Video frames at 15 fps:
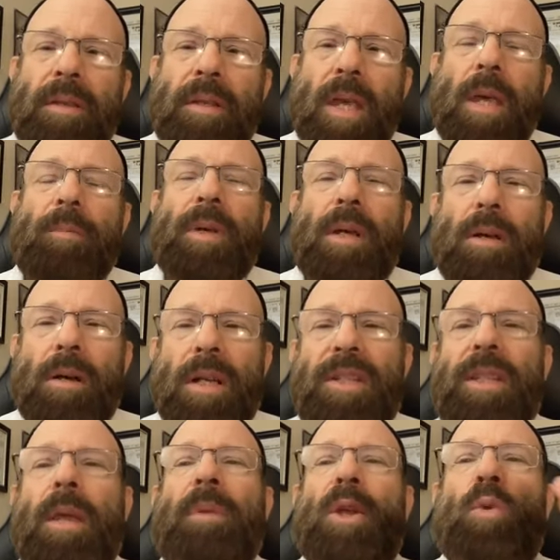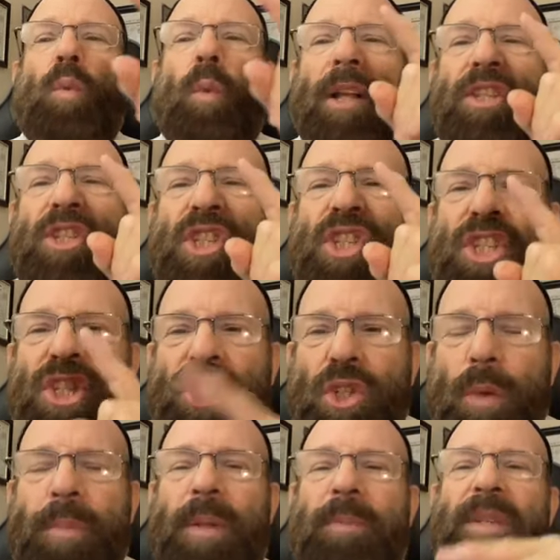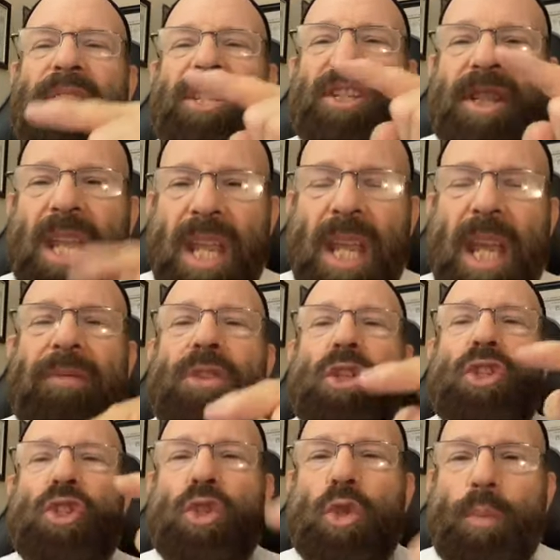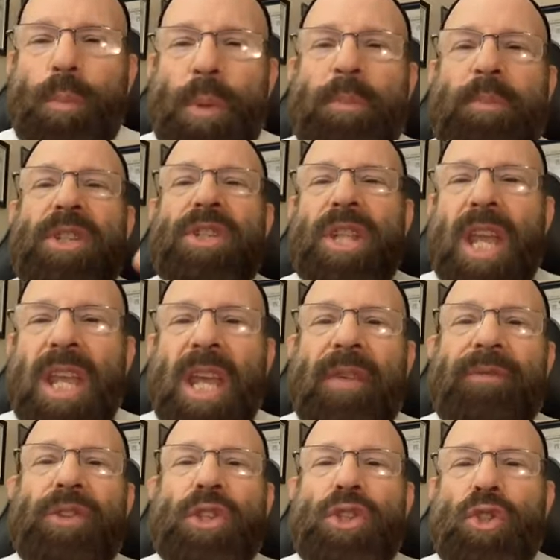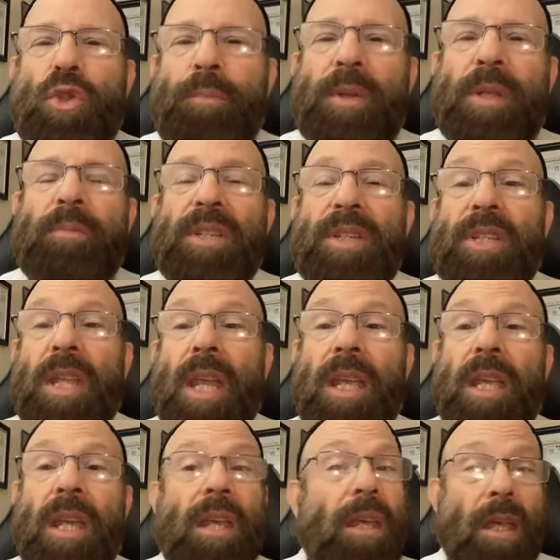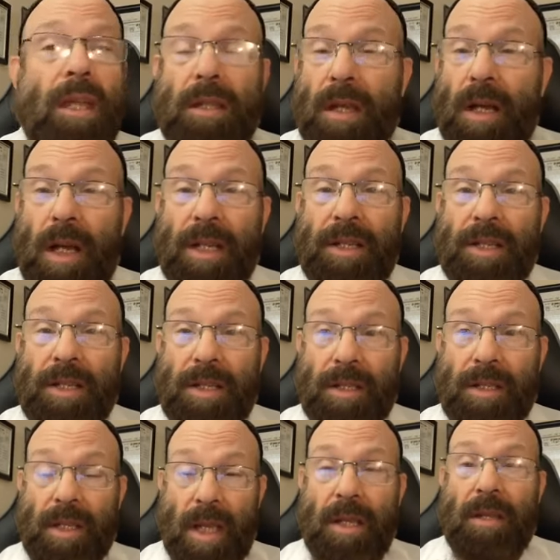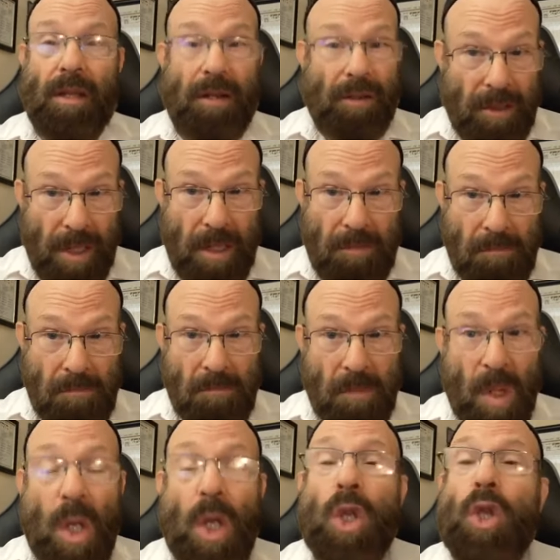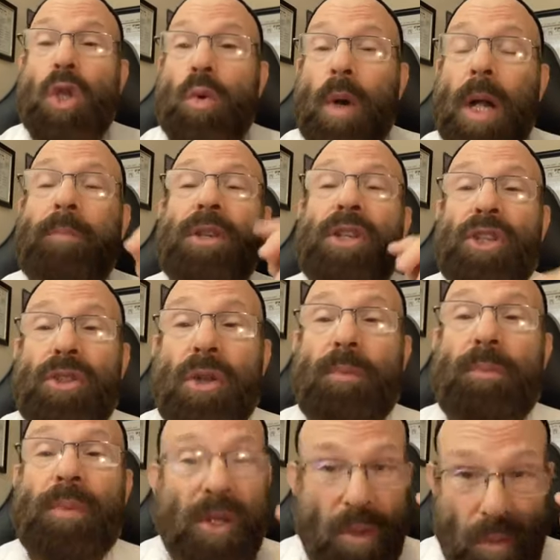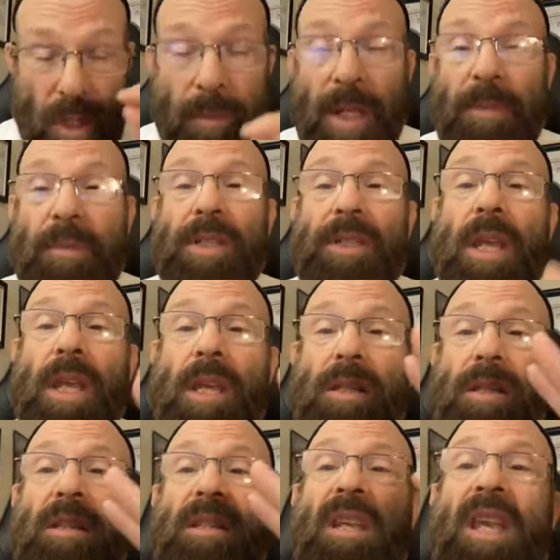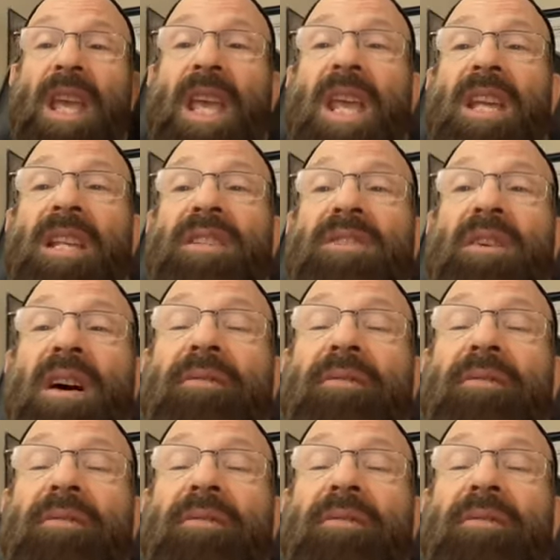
Because they made one stupid mistake after stupid mistake after stupid mistake, and God just said, okay, you want to be stupid, you want to make mistakes? Hands off.